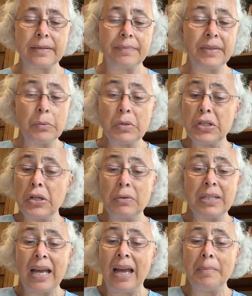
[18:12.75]
There was no
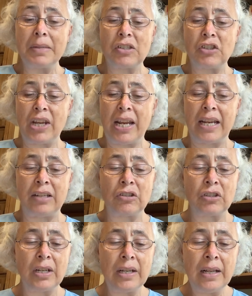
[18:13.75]
time to change,
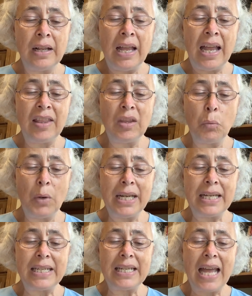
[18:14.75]
and the
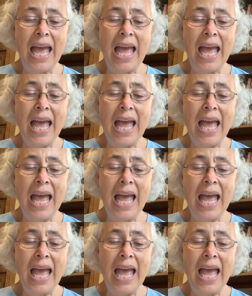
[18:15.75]
wind